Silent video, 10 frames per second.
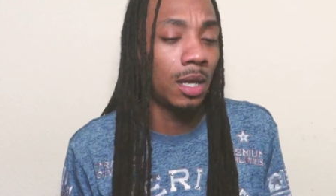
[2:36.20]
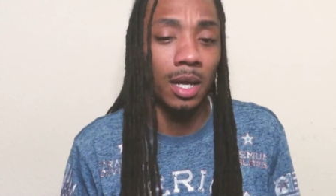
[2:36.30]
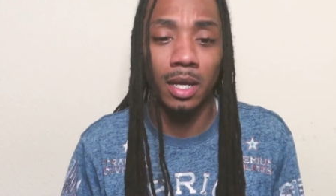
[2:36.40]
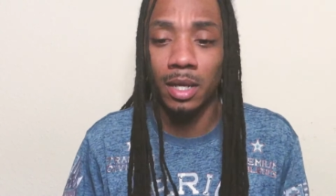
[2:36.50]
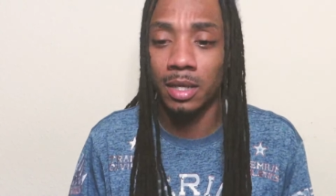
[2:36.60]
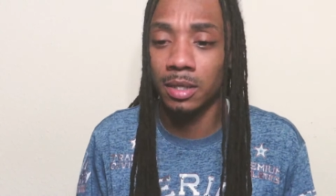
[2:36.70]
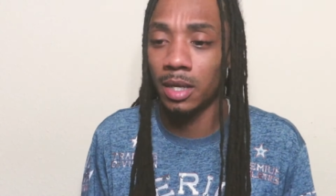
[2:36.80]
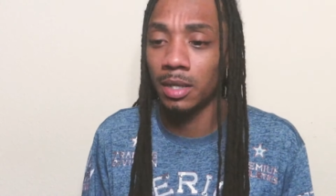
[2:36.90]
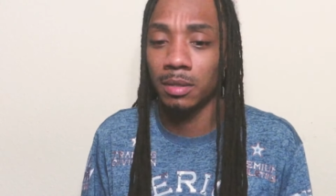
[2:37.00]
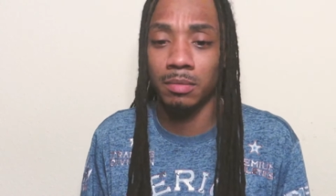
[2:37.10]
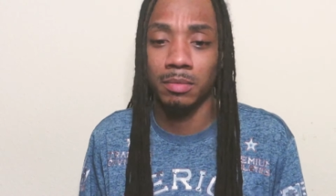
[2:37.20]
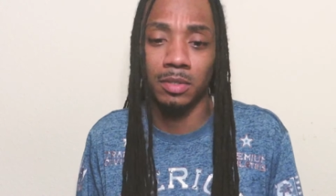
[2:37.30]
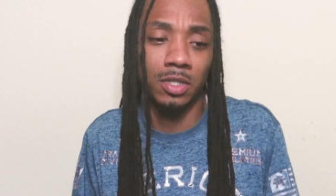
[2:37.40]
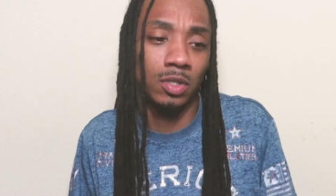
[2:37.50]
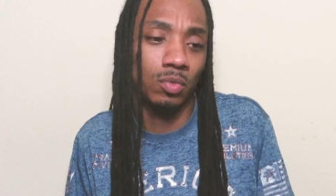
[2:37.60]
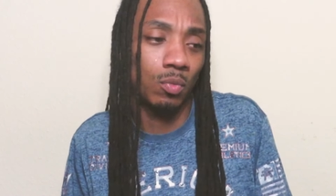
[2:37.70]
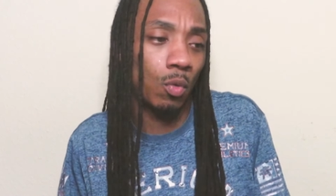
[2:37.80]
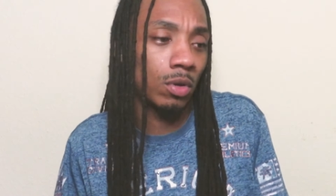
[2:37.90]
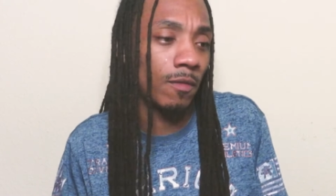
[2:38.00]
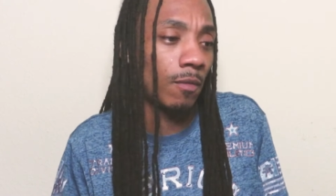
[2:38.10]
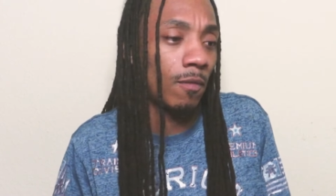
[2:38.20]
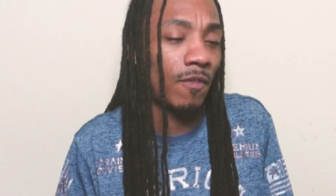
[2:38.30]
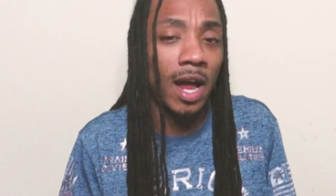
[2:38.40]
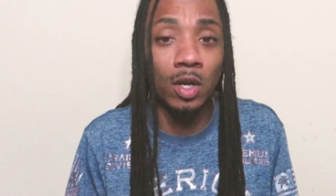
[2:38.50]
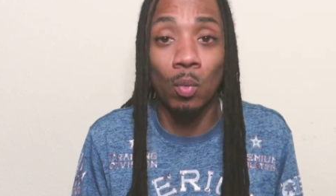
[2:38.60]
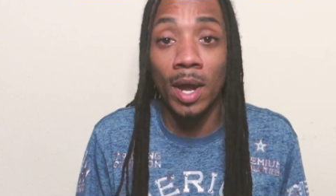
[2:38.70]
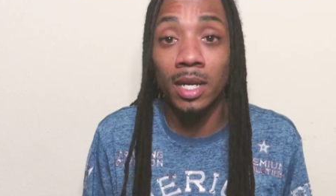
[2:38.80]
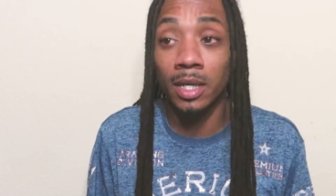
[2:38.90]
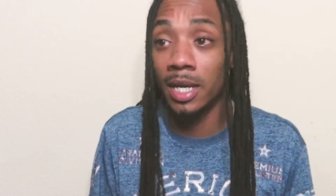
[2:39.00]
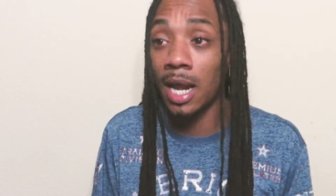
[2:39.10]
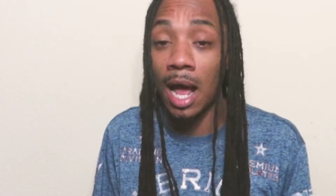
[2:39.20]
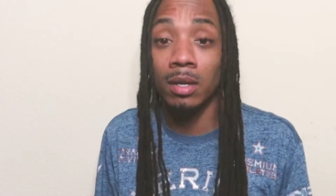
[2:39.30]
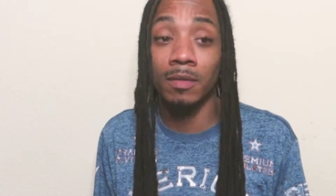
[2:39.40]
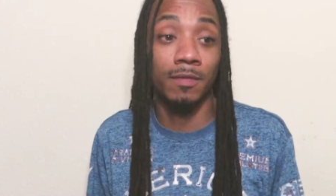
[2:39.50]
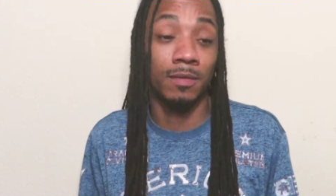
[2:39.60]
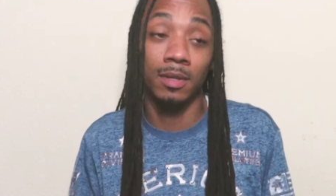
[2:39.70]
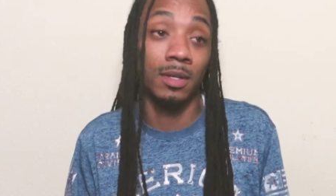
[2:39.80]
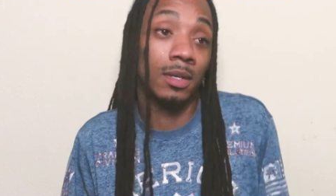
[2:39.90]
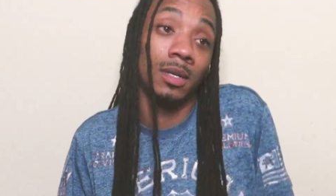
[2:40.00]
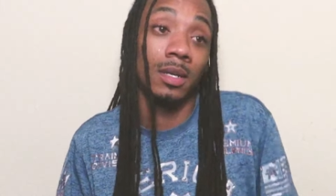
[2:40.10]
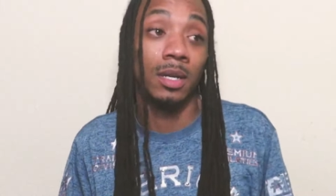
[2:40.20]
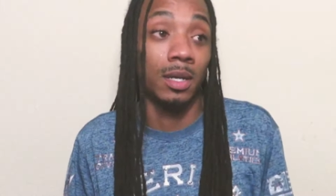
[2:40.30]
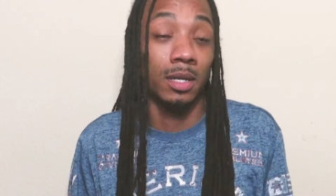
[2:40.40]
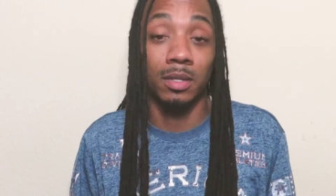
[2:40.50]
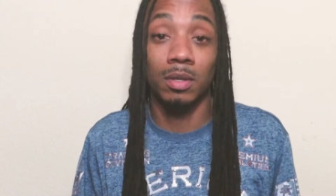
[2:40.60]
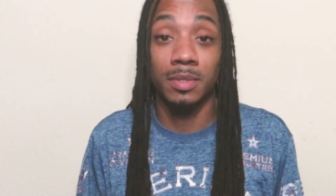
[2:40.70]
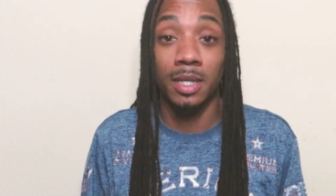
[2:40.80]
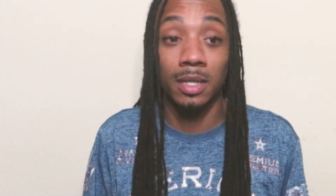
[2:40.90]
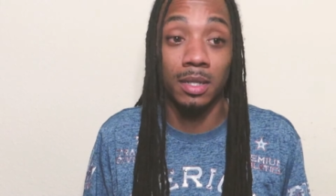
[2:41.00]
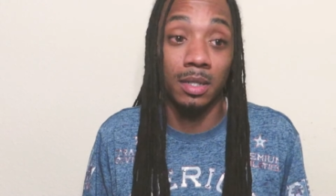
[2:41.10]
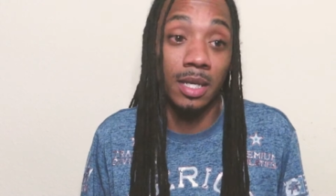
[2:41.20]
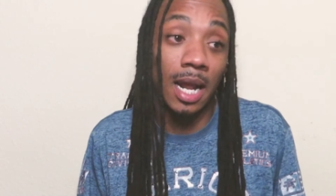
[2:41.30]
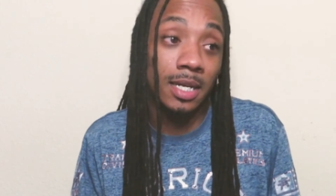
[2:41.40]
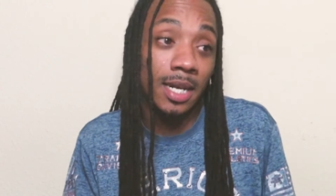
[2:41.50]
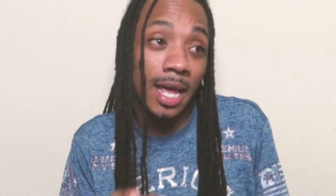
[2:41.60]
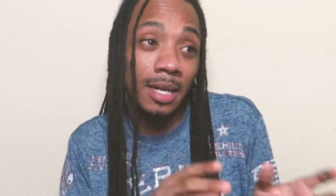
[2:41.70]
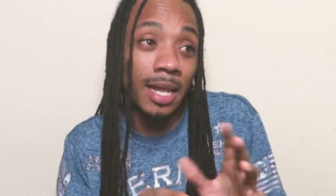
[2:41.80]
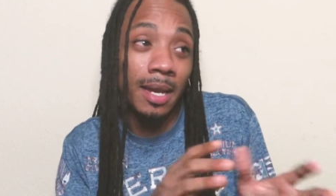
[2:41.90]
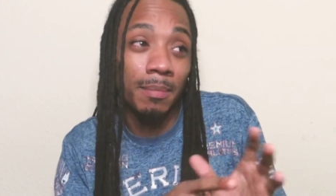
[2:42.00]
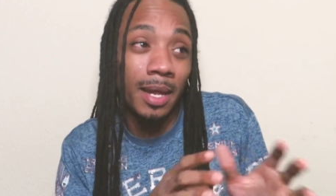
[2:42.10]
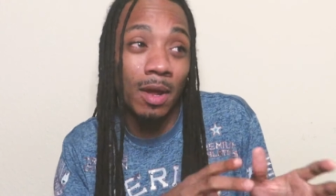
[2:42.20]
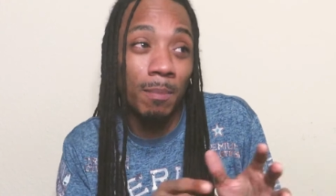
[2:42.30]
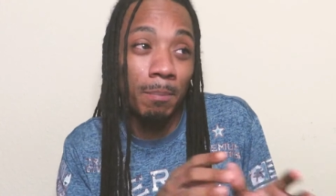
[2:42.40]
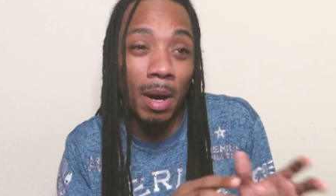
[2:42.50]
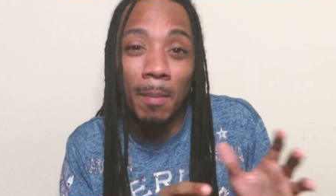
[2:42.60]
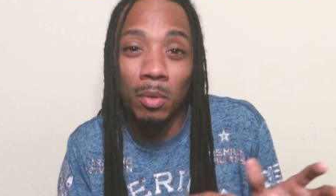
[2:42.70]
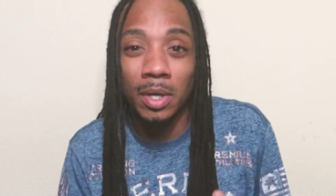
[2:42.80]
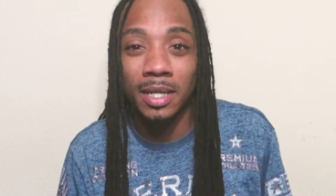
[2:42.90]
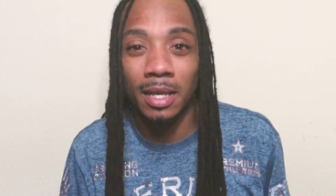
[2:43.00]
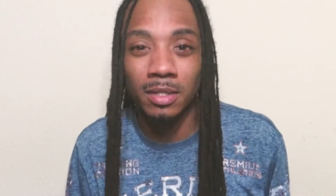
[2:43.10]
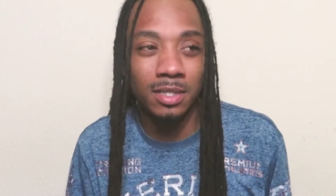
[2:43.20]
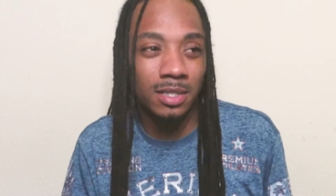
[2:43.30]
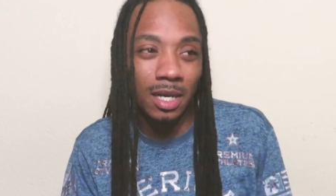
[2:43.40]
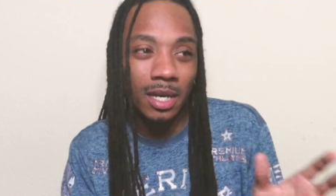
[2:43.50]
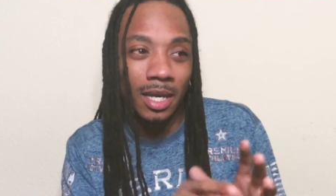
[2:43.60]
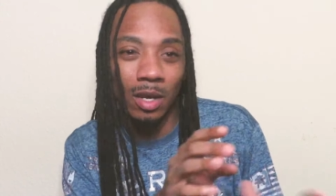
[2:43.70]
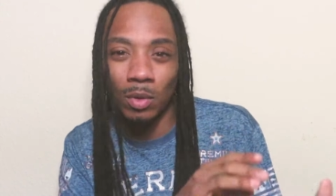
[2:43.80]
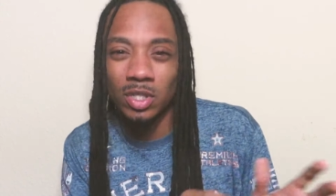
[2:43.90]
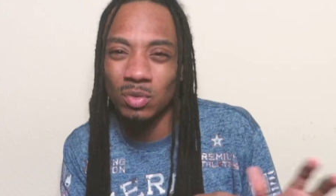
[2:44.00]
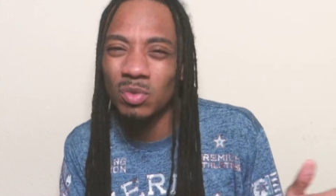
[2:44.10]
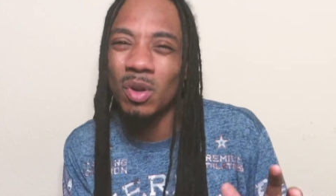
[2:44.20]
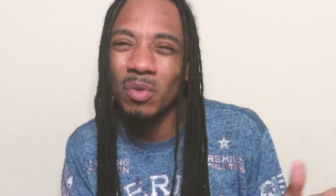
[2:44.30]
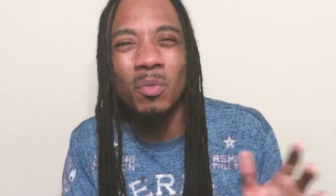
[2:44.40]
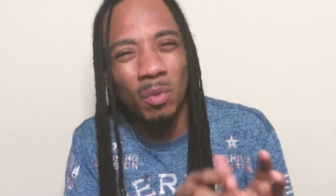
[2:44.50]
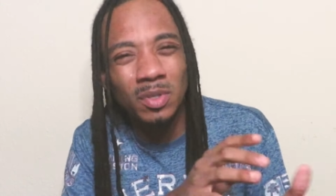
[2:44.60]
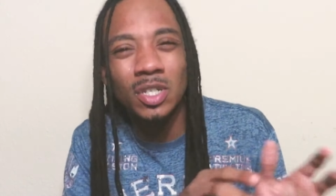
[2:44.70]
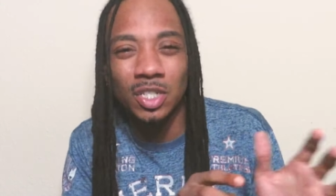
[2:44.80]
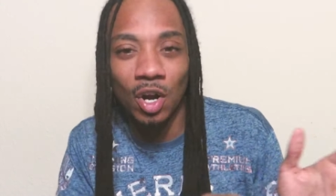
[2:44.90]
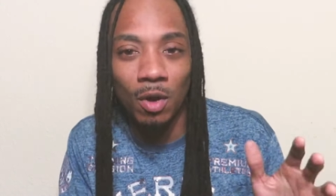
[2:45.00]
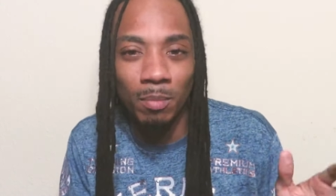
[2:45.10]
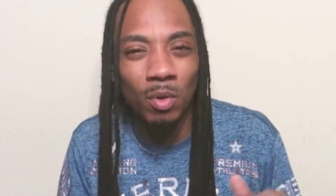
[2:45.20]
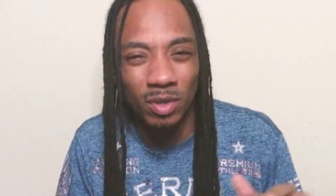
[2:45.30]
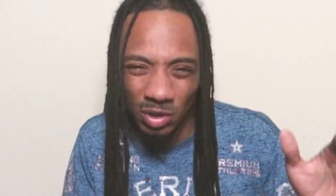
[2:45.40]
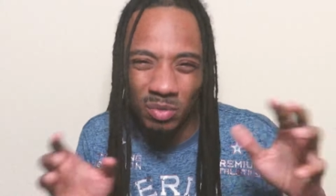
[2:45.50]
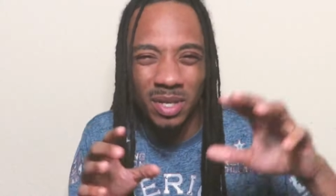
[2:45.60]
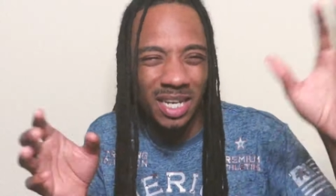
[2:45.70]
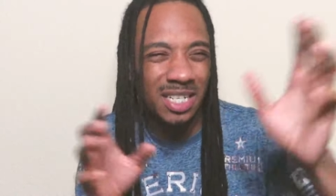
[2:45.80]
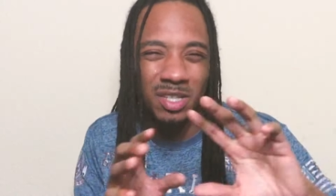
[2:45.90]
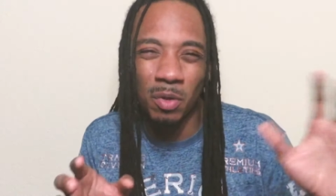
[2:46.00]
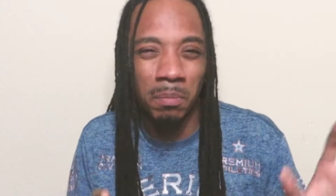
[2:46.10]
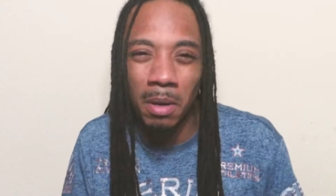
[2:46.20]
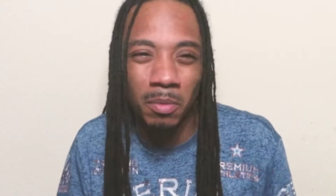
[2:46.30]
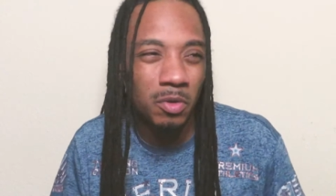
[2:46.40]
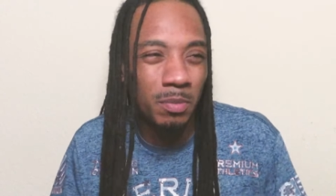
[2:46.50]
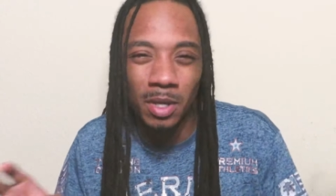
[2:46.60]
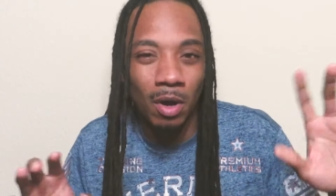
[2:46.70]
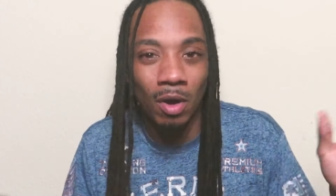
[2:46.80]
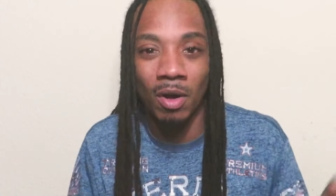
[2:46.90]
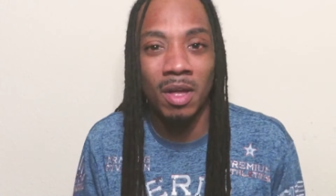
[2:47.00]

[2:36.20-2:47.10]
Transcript: And, and, and just want to find a way to get out of, you know what I'm saying? Get out of that that, that bubble that they just stuck in. Once you, you know, even once you get your heart broken, you get in this little bubble, you be all,